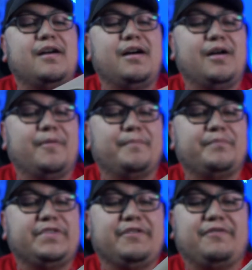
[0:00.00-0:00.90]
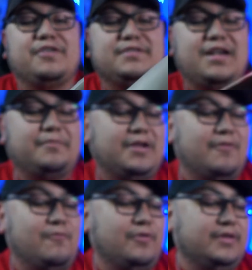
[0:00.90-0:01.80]
the first time that
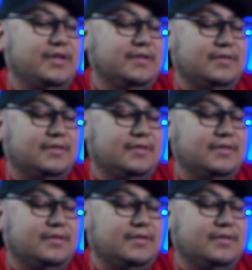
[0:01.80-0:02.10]
I wore these.